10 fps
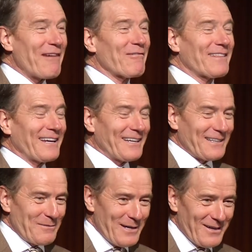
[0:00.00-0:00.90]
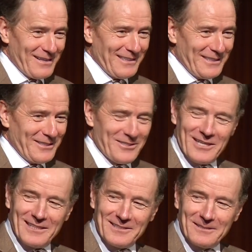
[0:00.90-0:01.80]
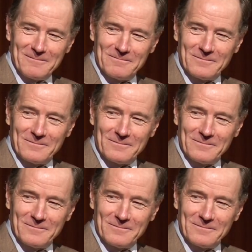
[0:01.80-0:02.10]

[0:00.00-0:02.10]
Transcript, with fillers: everything about Lyndon Johnson.